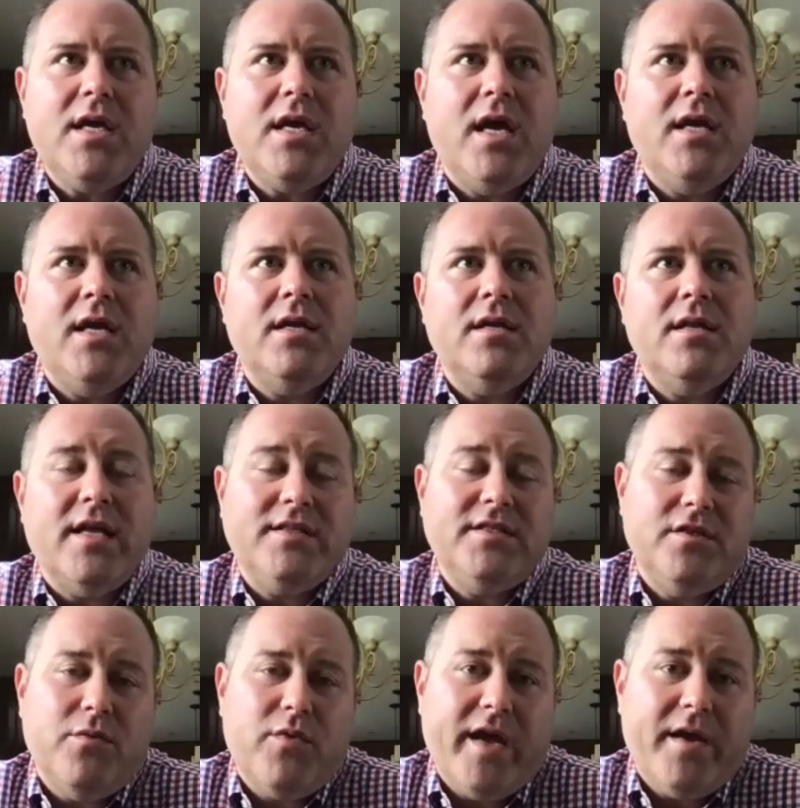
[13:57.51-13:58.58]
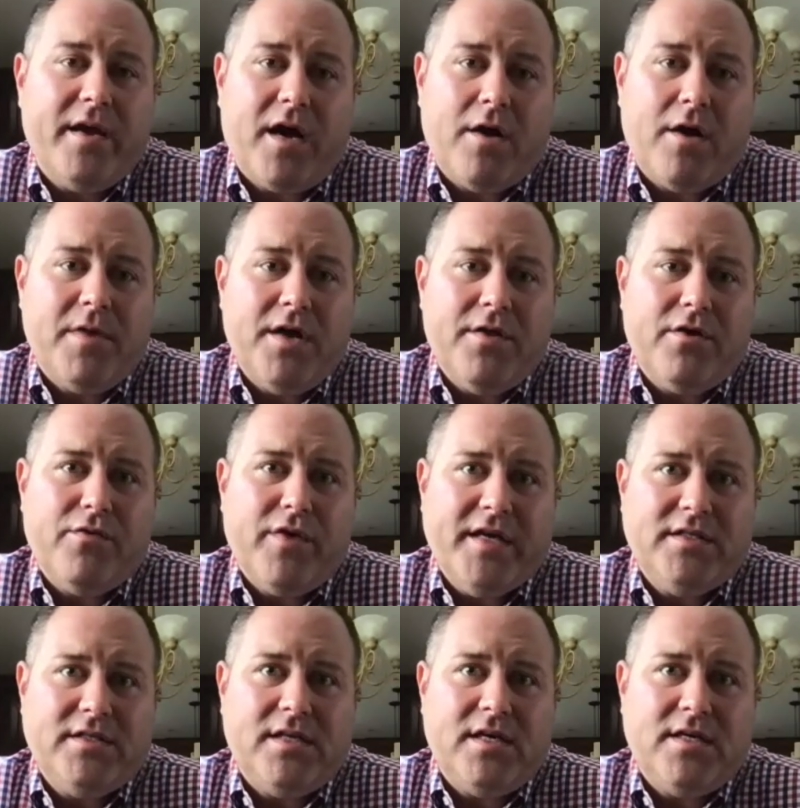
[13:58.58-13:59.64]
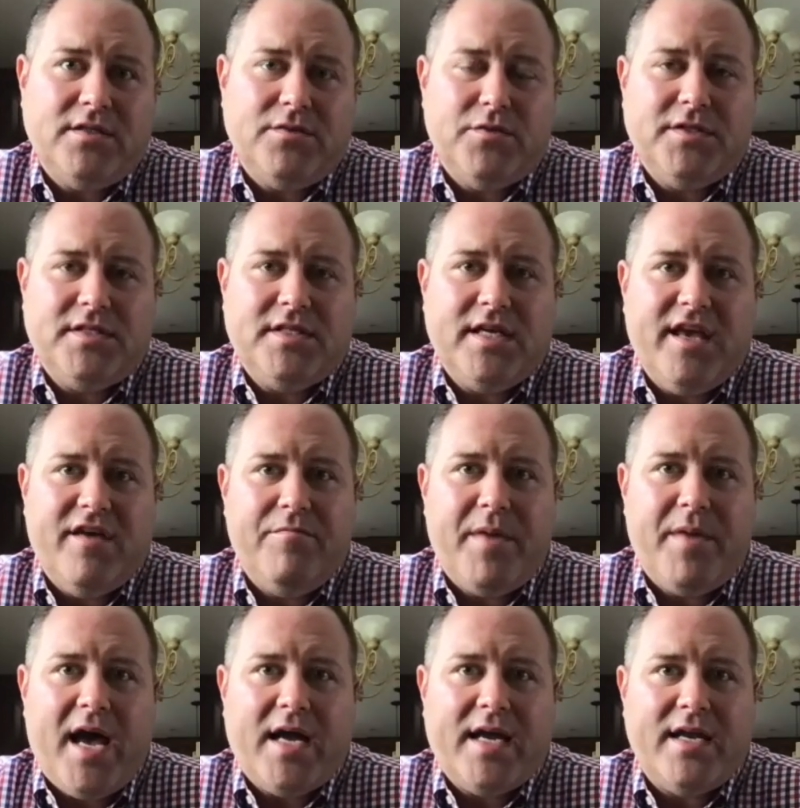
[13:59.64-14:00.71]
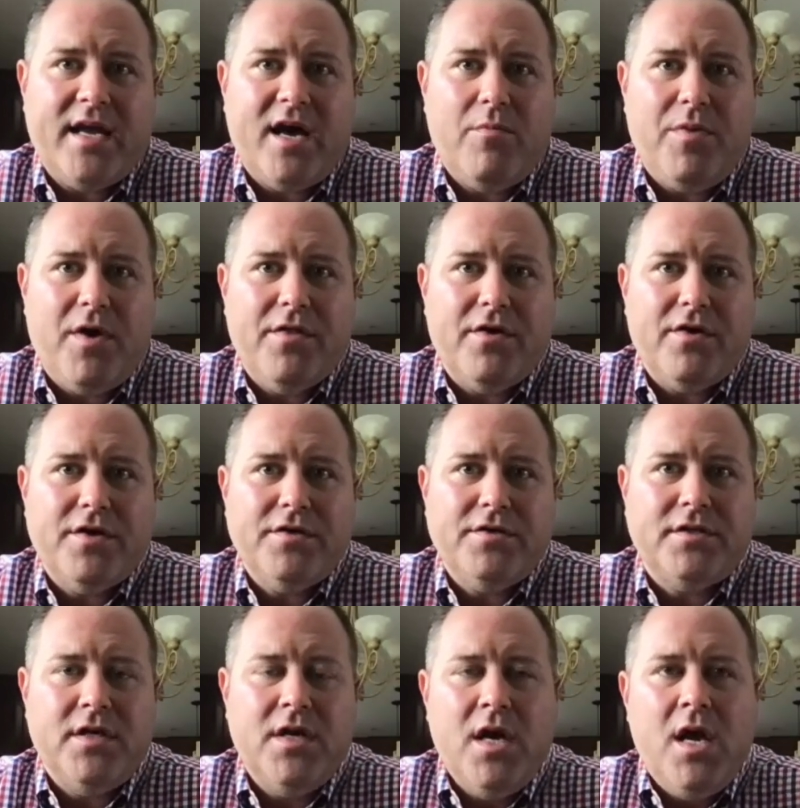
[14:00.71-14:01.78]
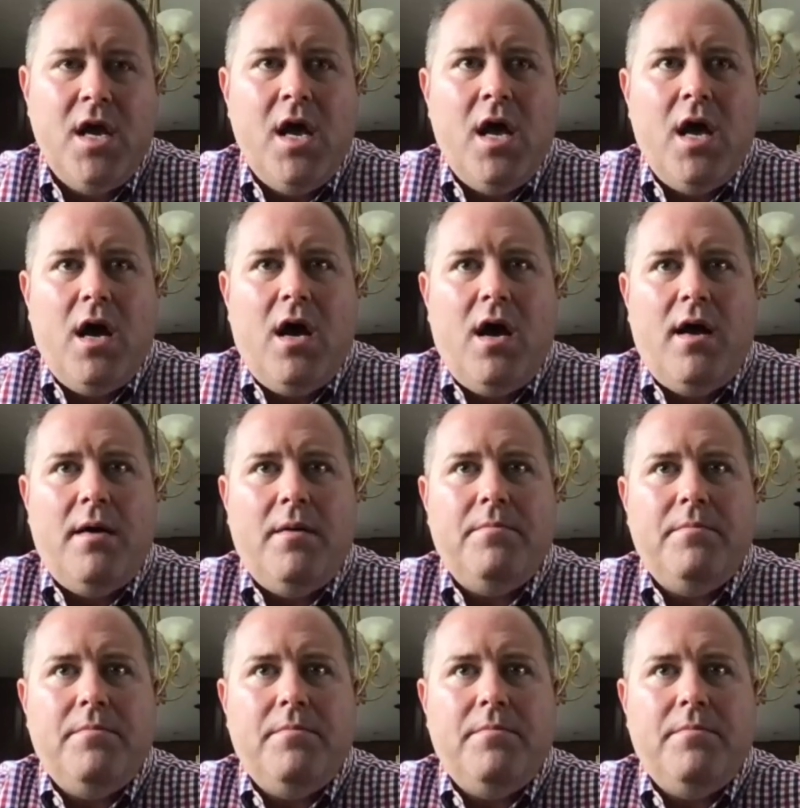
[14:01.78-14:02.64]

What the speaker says: and that's the way our mother raised us was to give back and help others. Um,